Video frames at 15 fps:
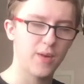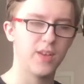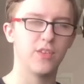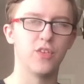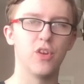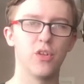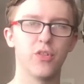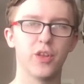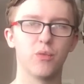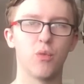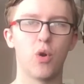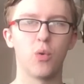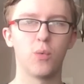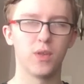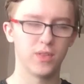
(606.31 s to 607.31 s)
is nothing
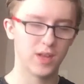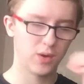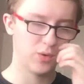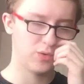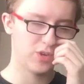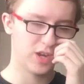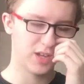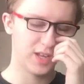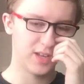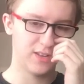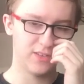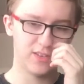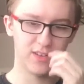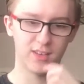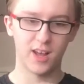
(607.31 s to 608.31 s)
wrong with Uzaki's
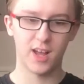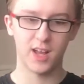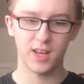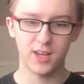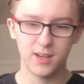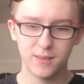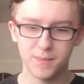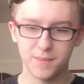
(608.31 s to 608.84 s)
design.